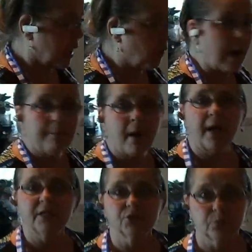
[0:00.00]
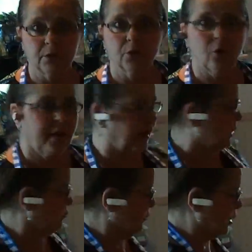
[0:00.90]
I might as well go ahead
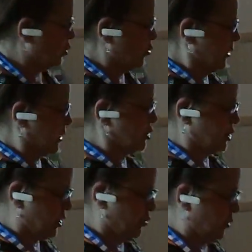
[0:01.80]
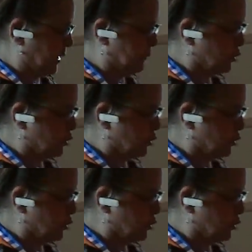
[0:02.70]
and record it and show you what I'm